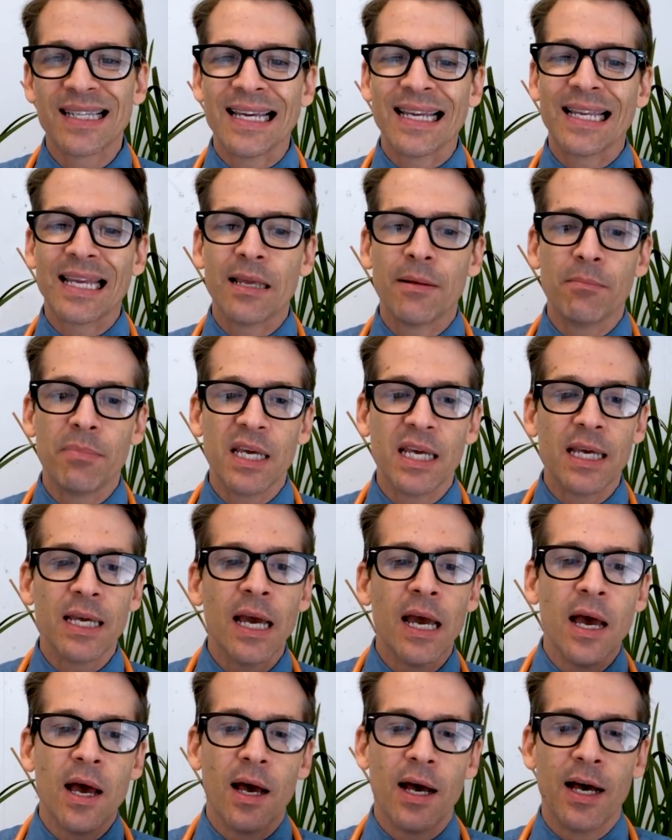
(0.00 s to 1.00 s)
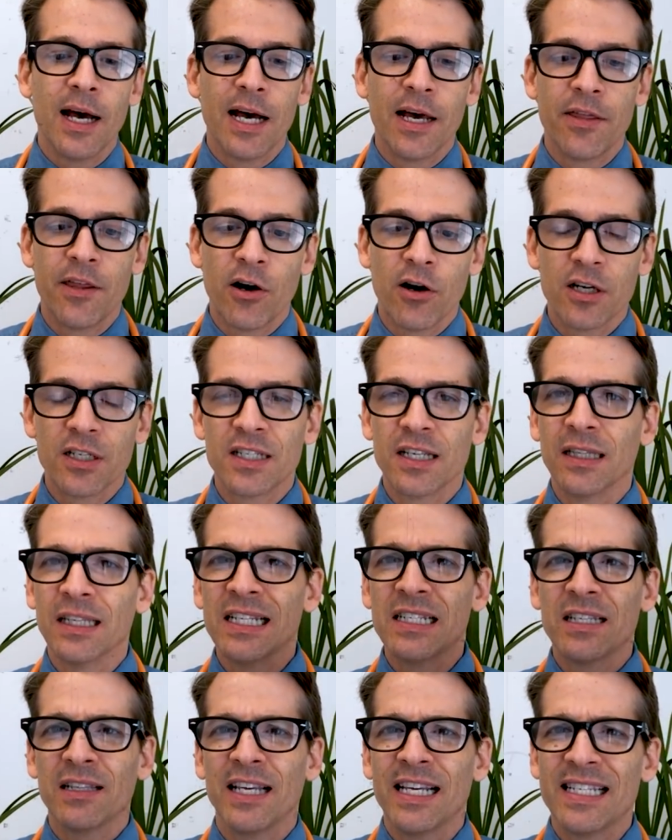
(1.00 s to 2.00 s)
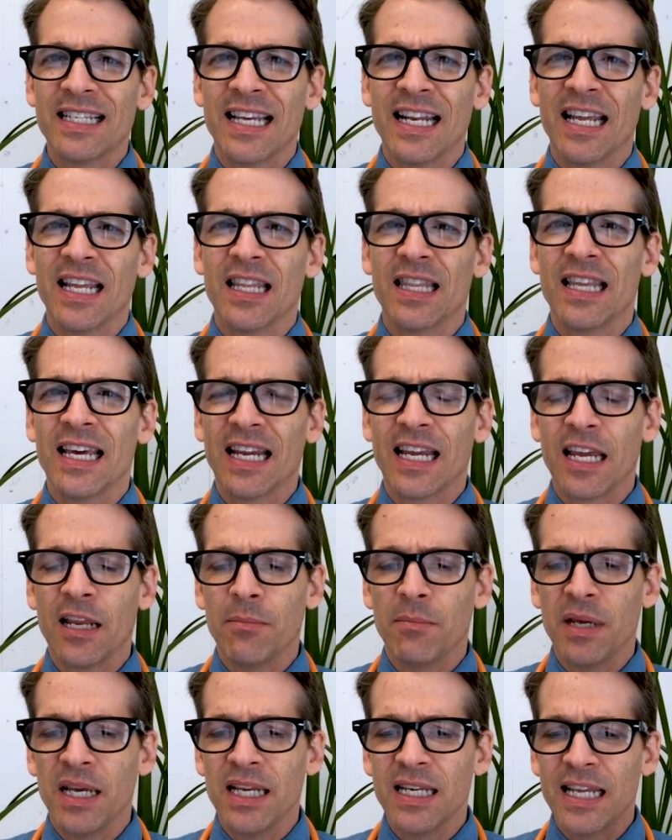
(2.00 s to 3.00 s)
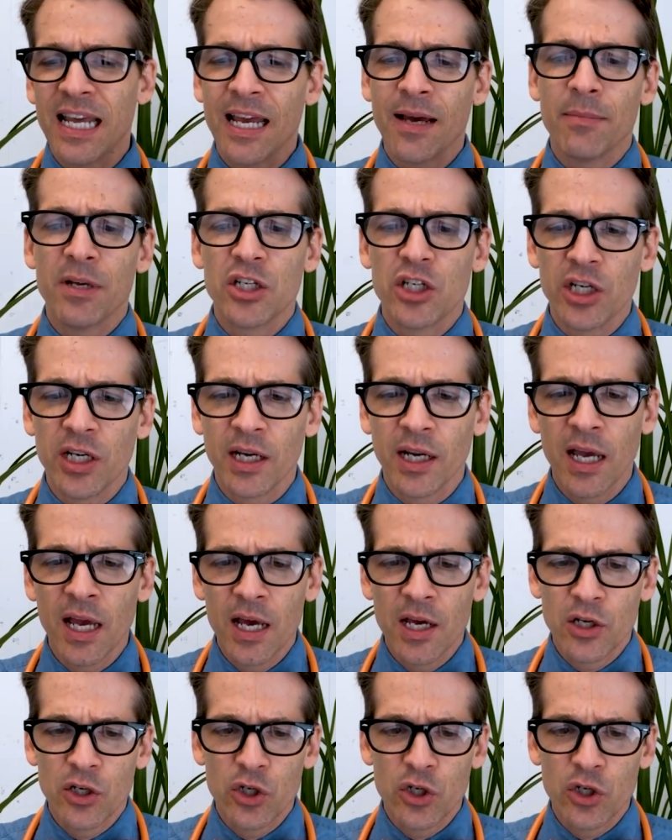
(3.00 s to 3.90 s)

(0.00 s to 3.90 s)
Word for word: It can be, uh, there are salicylates in it that can be damaging